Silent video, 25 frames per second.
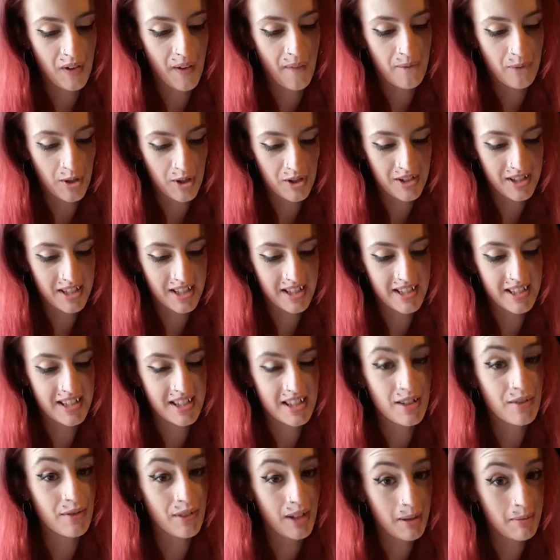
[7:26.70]
versus
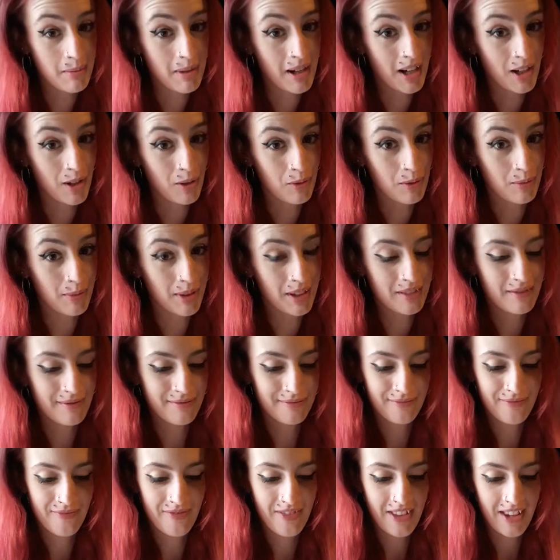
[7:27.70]
the Vampire Woman,
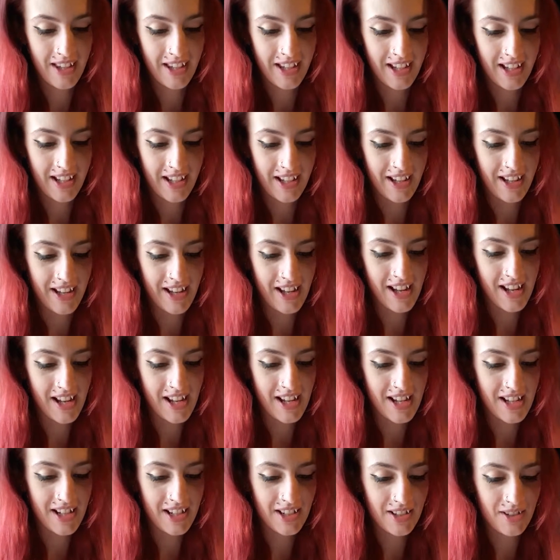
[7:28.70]

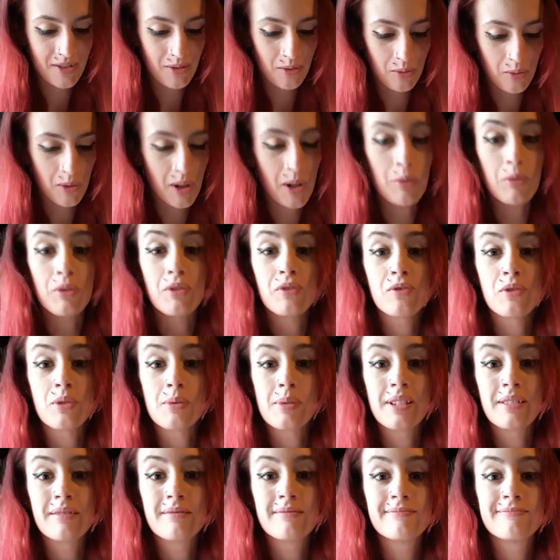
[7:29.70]
and Werewolf
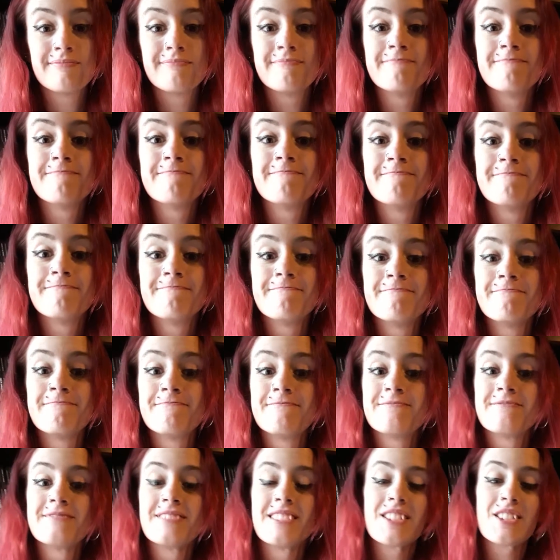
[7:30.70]
Woman.
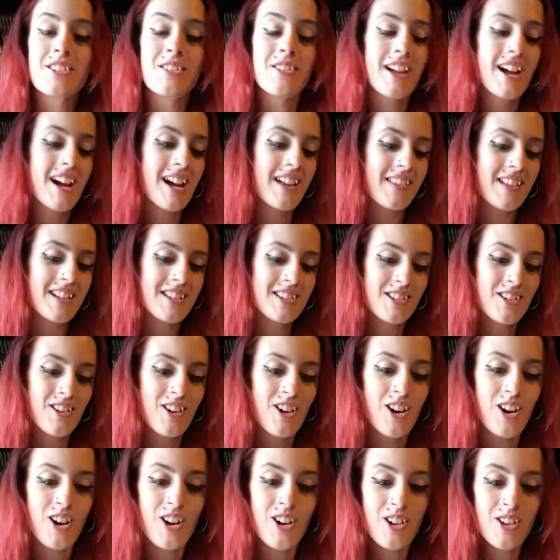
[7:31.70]
So yeah, that's
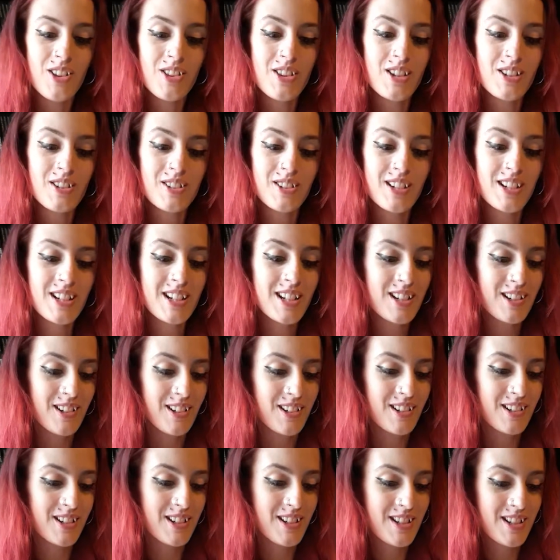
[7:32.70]
all that are in
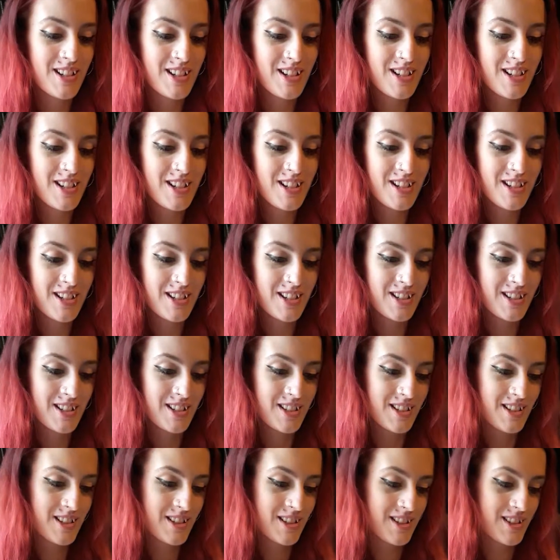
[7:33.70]
here.
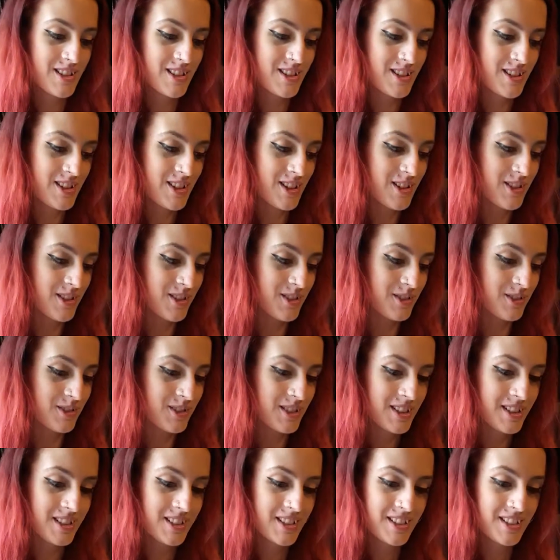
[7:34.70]
So